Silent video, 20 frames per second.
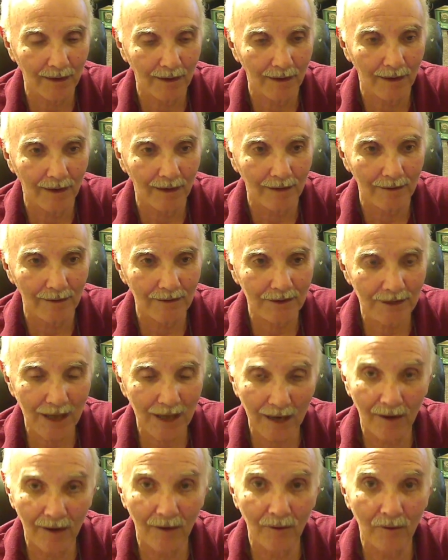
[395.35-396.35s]

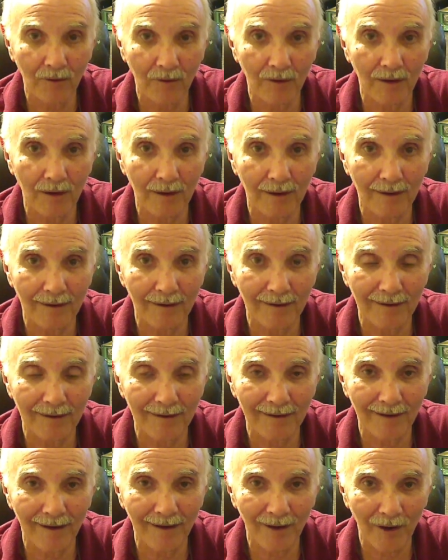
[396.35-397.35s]
So uh,
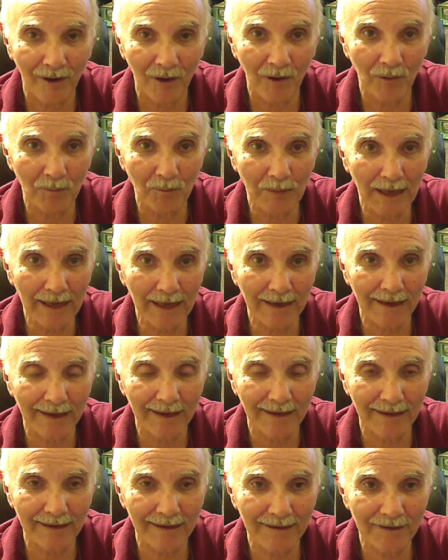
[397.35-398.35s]
hope I can
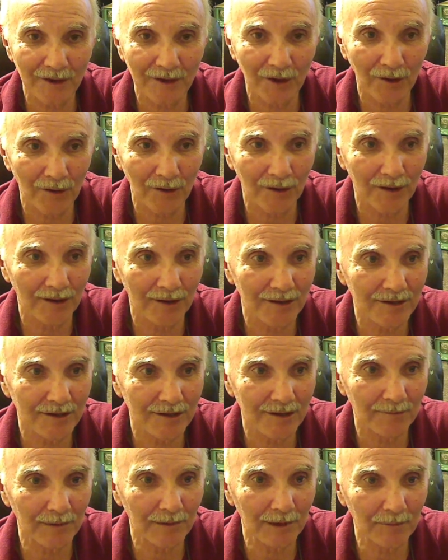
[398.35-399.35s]
encourage some
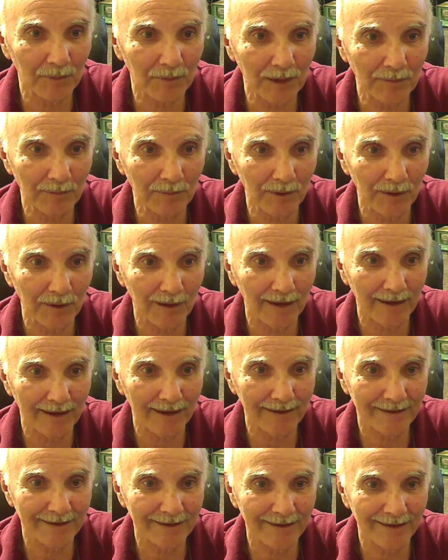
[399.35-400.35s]
of the people that
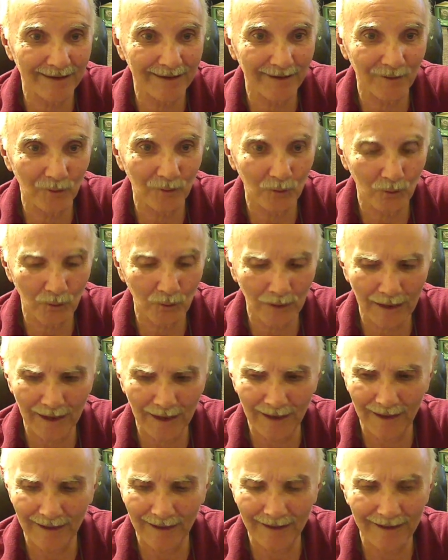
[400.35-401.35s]
uh,
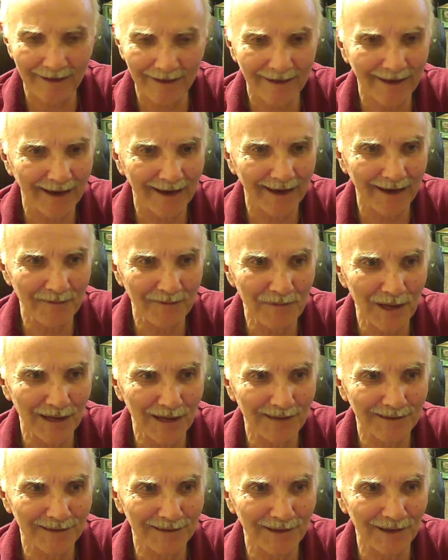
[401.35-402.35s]
really came
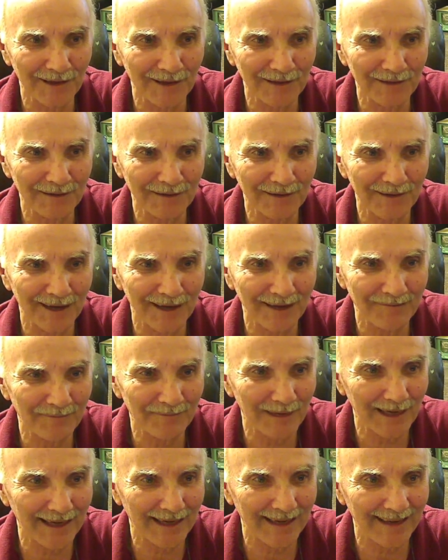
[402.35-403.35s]
unglued at
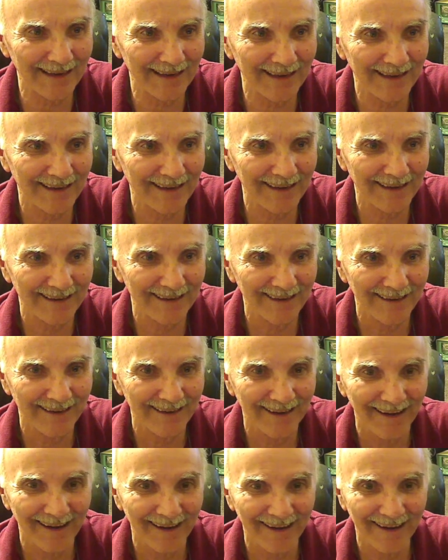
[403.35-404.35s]
me.
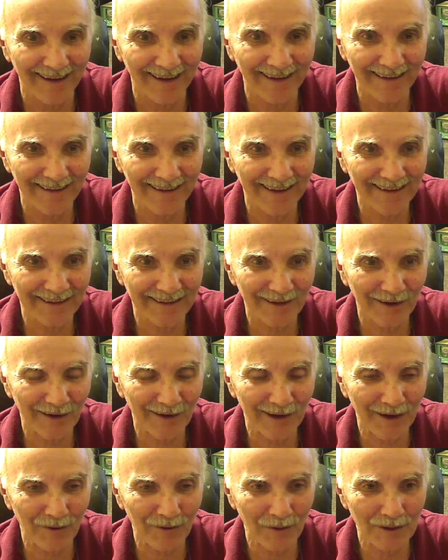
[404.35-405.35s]
Uh, they thought I
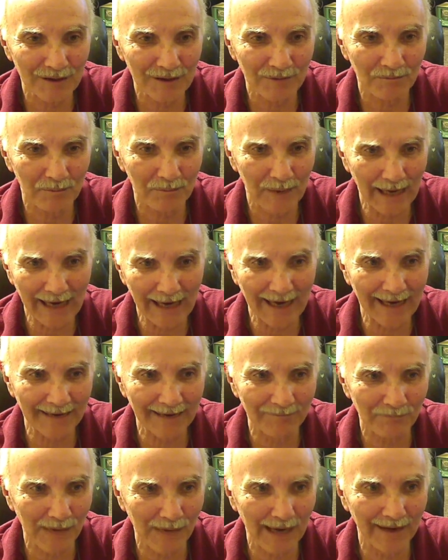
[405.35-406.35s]
was bad
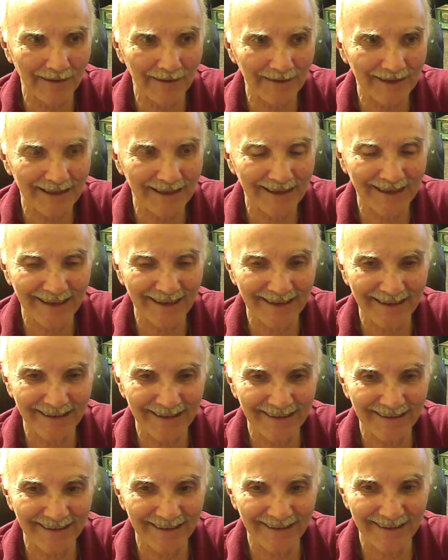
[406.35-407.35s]
mouthing
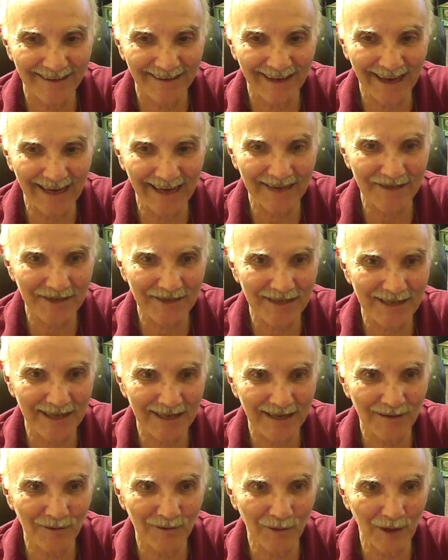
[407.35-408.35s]
HT
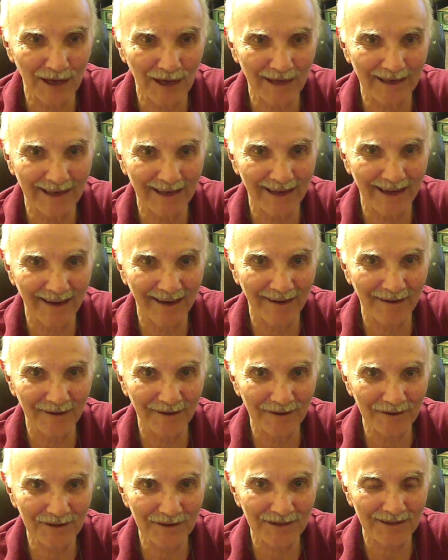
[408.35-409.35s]
uh, radios